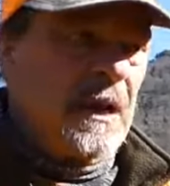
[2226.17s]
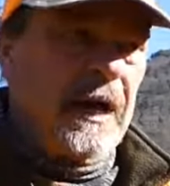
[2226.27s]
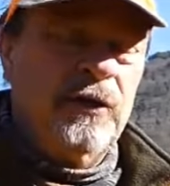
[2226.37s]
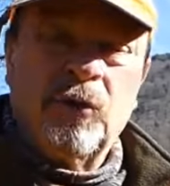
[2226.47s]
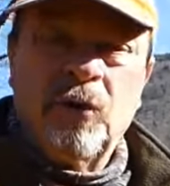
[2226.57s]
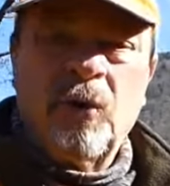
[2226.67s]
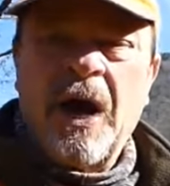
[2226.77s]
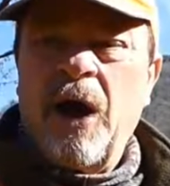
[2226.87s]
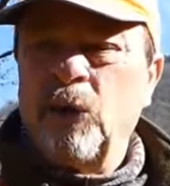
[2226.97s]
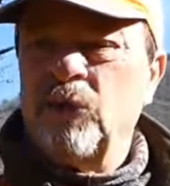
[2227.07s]
I don't know
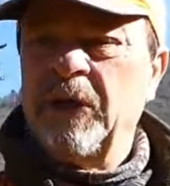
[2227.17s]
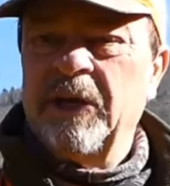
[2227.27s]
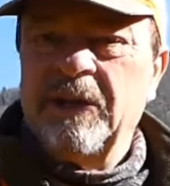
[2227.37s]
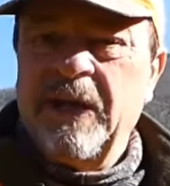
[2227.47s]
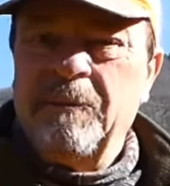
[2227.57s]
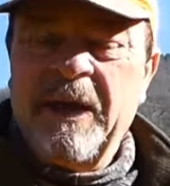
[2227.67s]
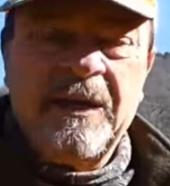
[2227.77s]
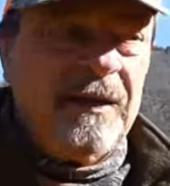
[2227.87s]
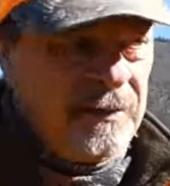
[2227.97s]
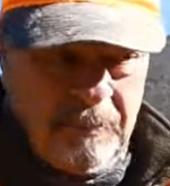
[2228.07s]
how they, they
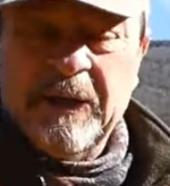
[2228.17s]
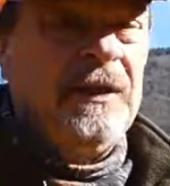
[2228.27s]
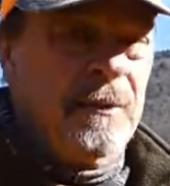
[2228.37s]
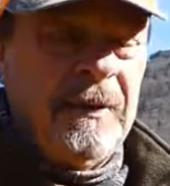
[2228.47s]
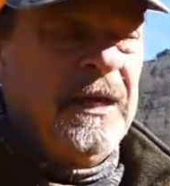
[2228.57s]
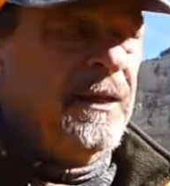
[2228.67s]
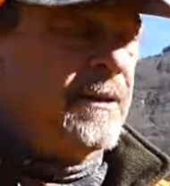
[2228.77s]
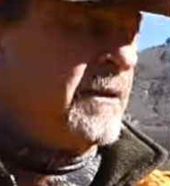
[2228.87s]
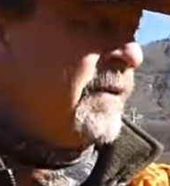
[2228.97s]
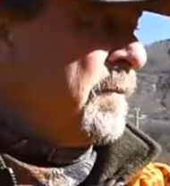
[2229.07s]
made it, but they made it.